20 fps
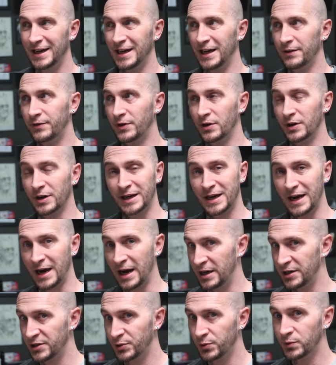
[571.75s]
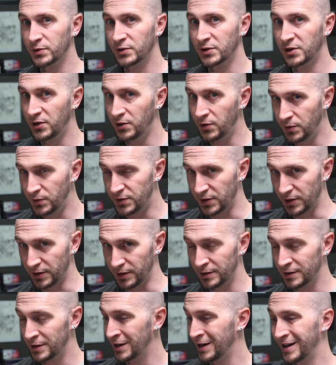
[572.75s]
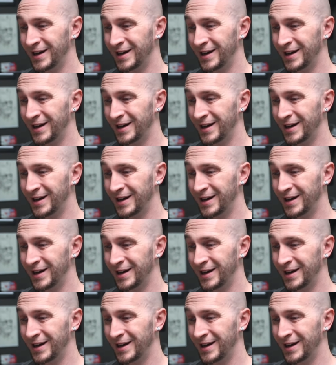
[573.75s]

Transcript: If you're a casual user,